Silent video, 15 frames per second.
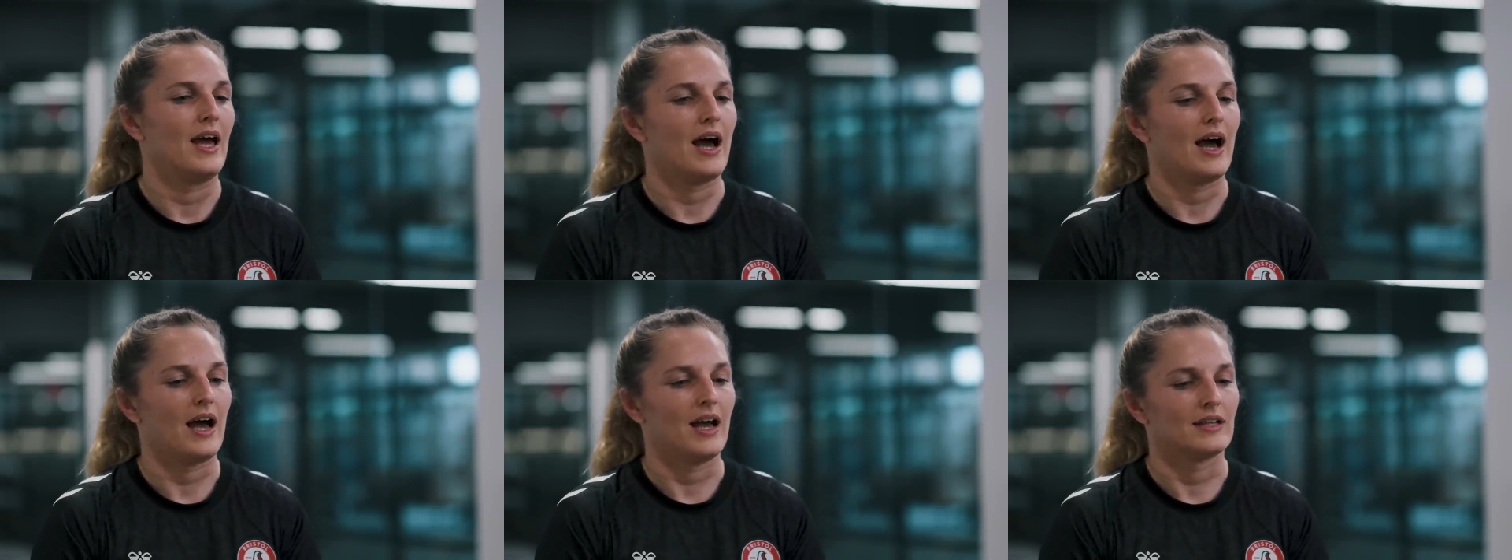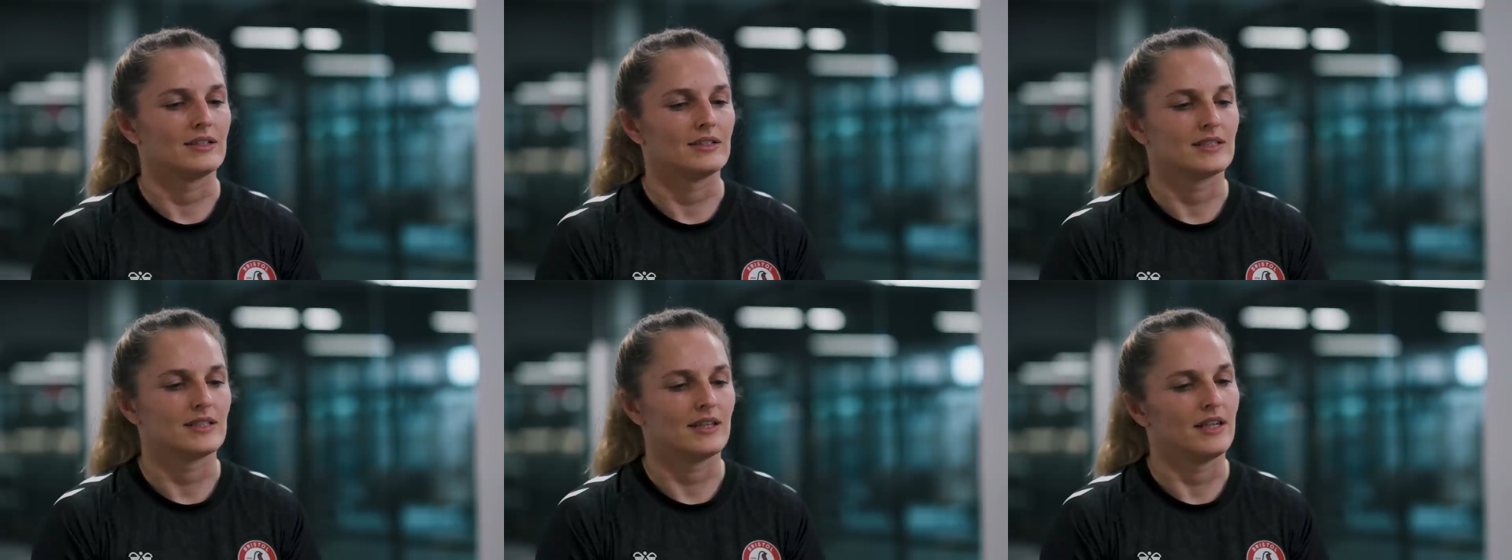
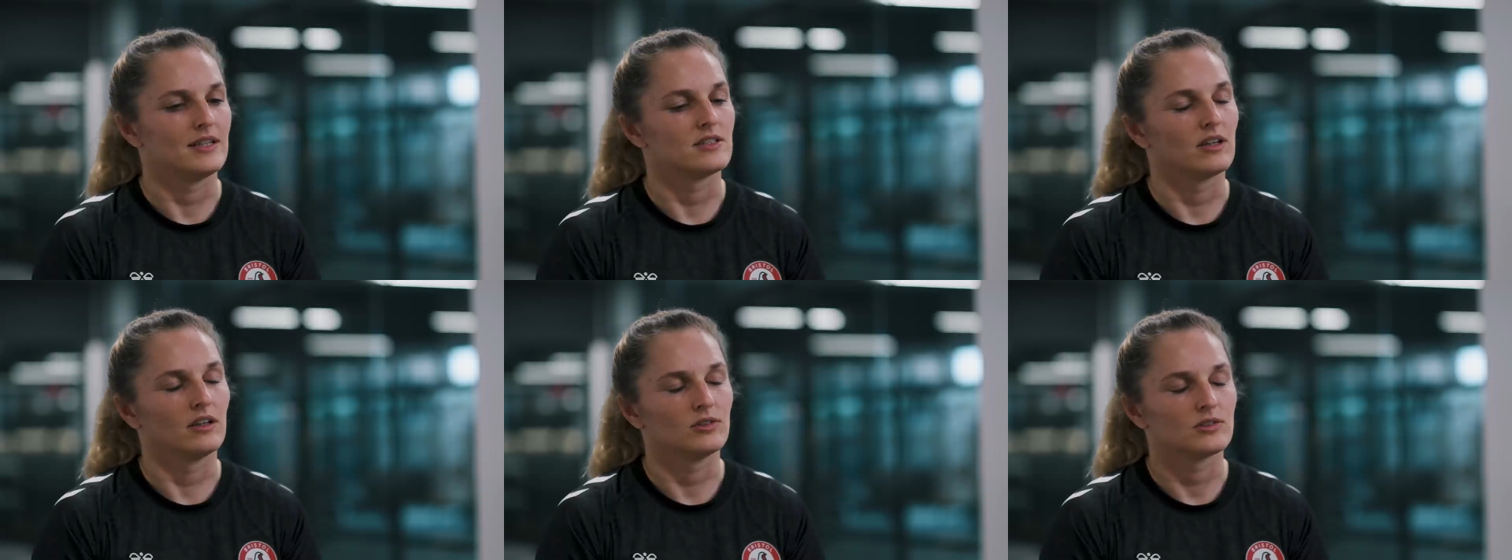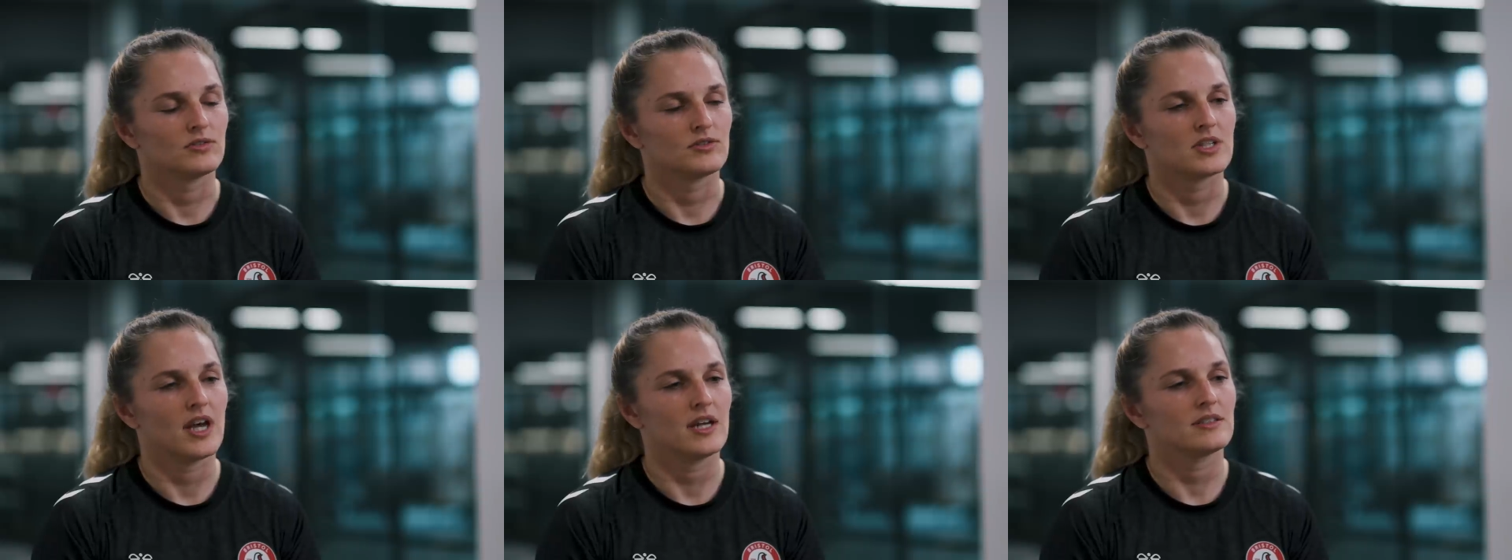and they'd done lots
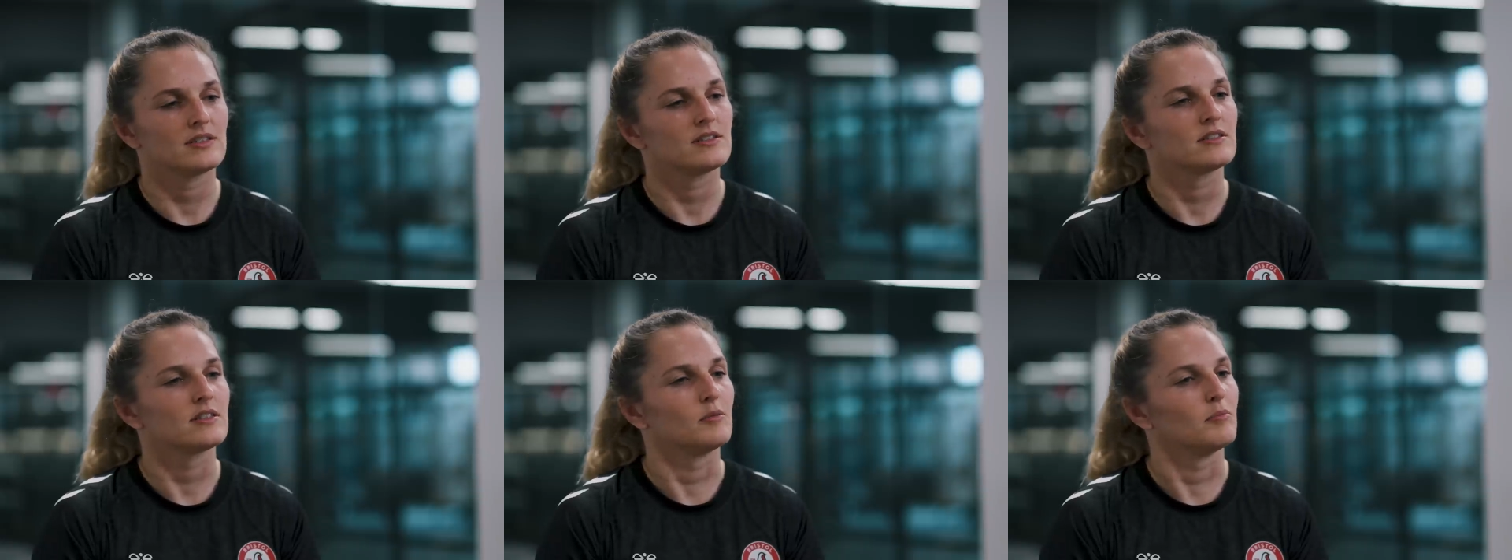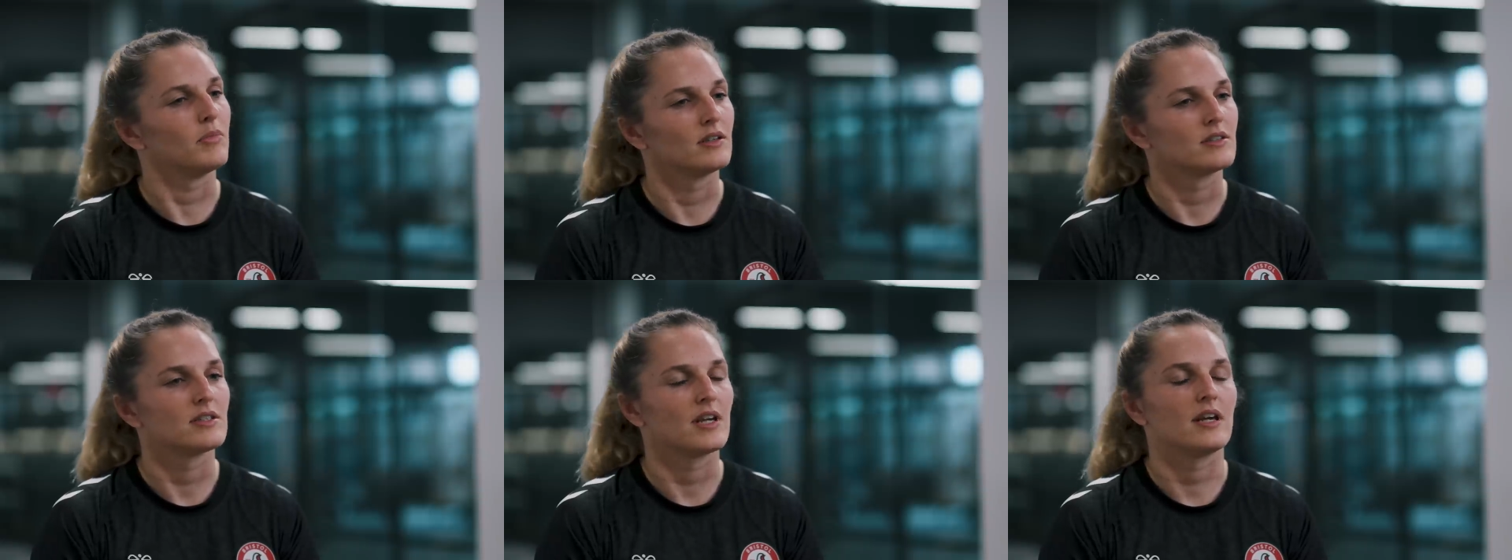of tests and
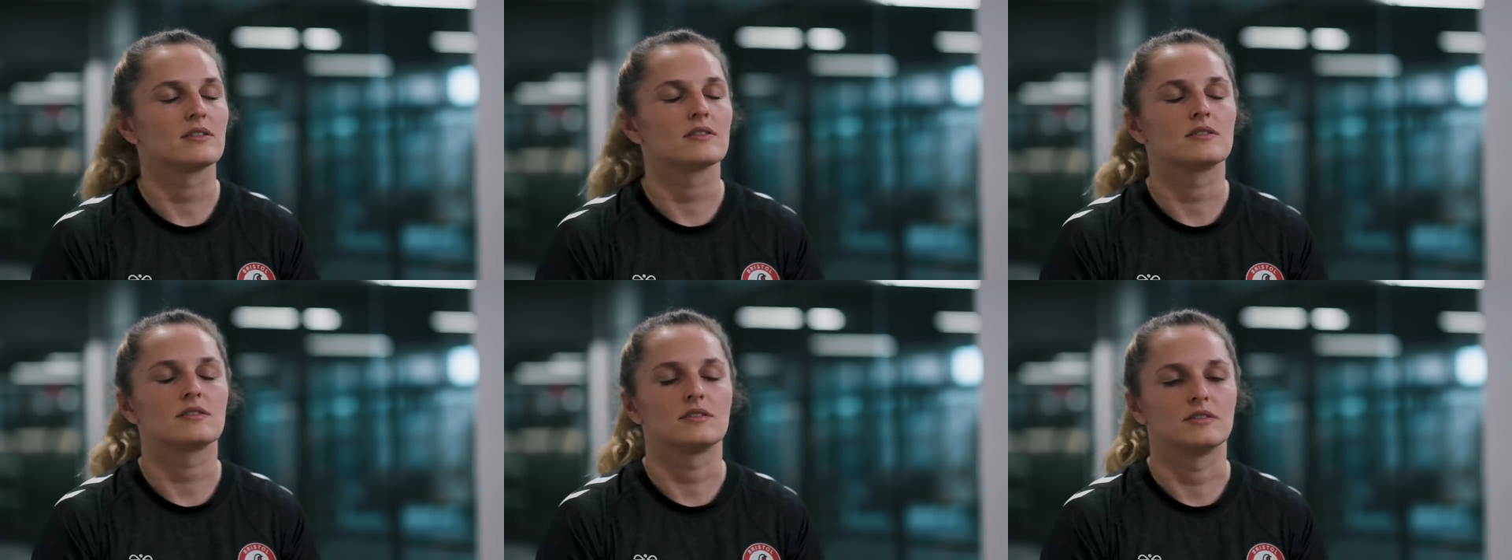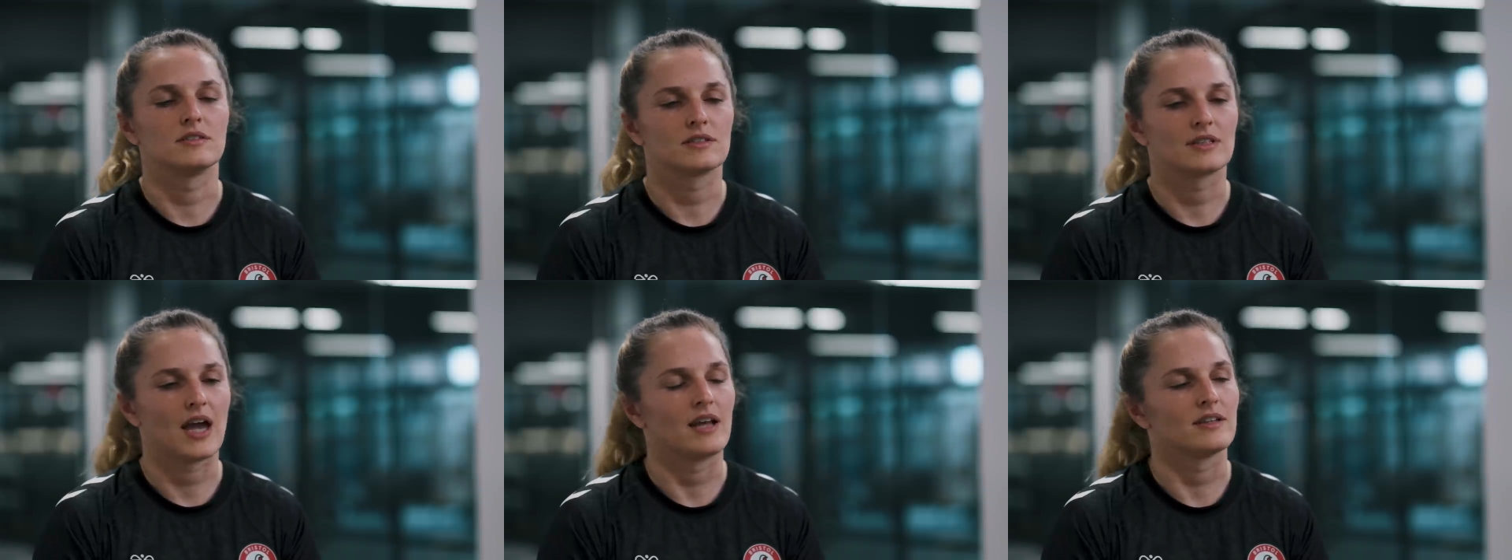blood tests and
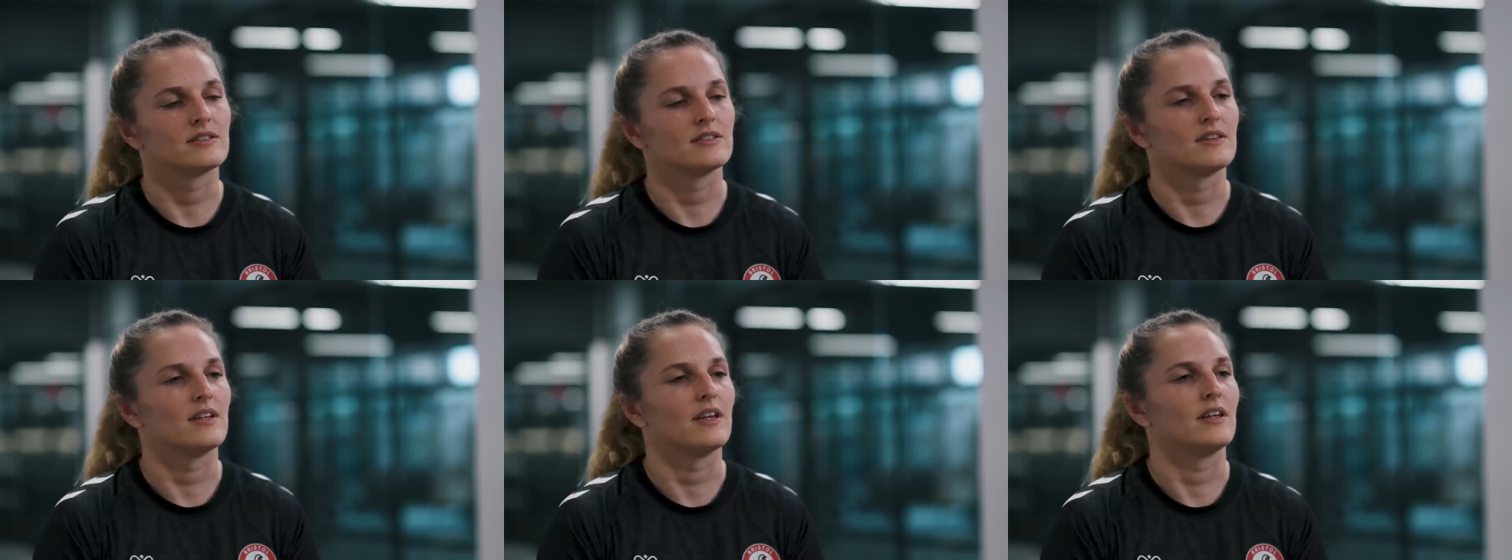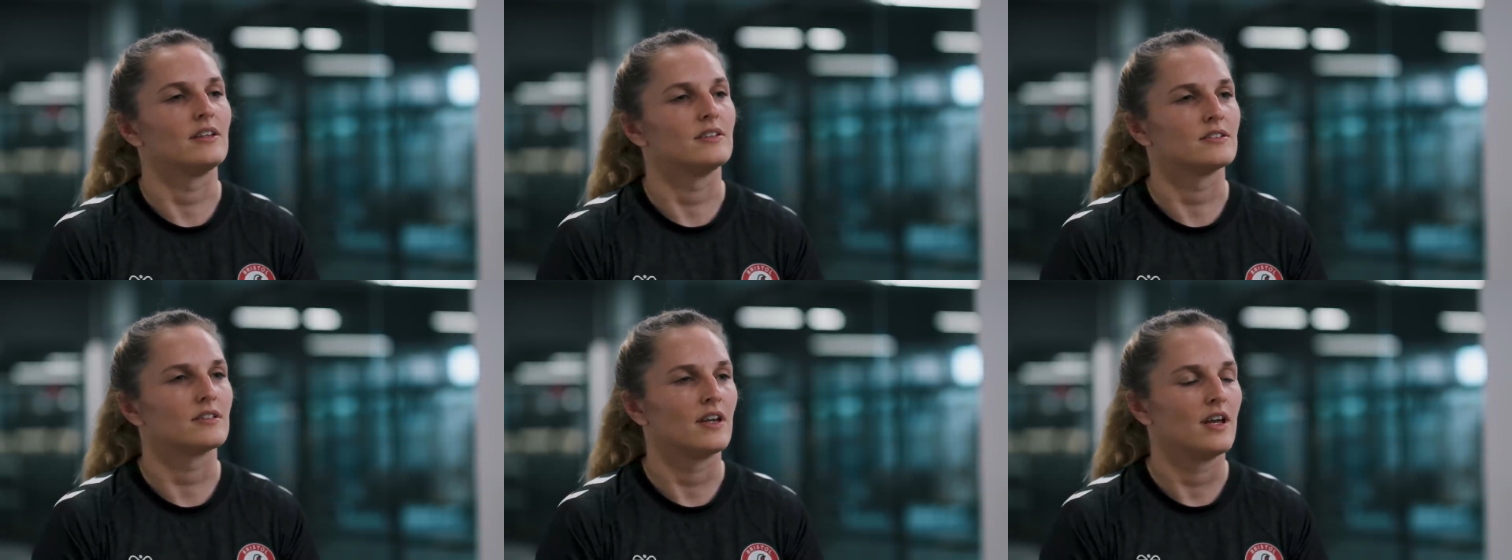scans and
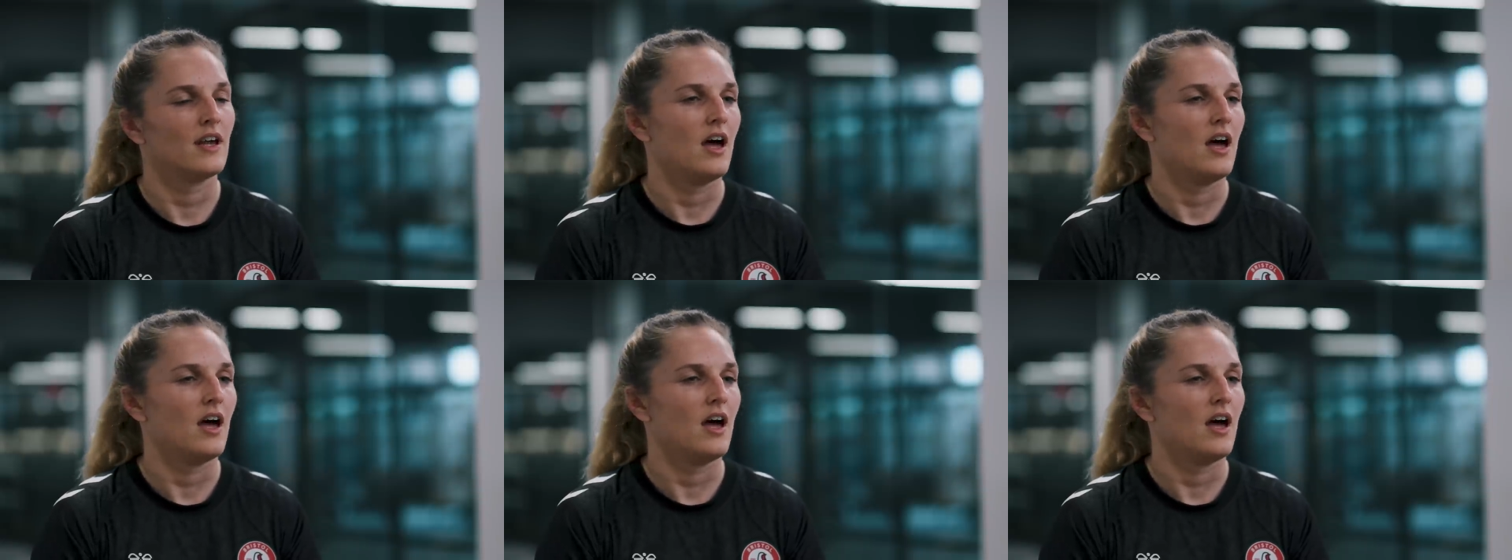things.